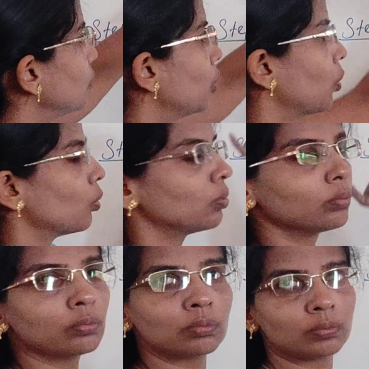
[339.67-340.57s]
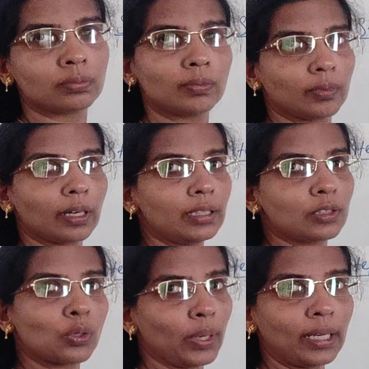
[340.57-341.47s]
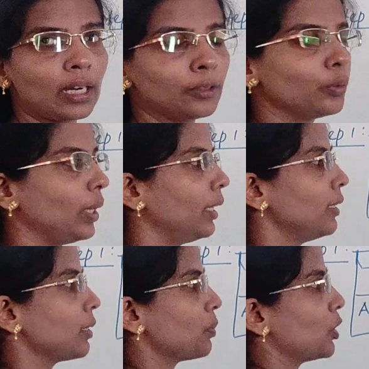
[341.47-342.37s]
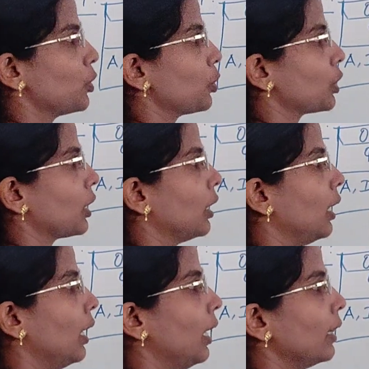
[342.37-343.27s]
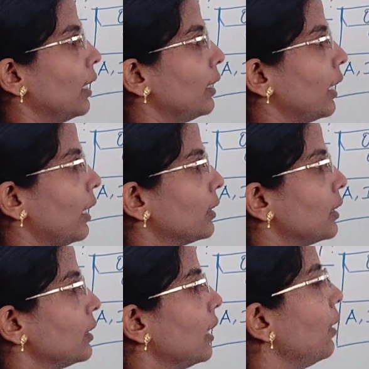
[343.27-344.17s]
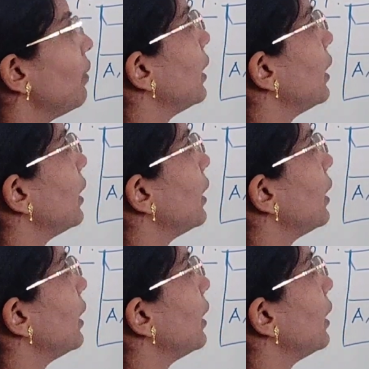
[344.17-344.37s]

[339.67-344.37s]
No. Right, so I can't do any substitution. Then take this E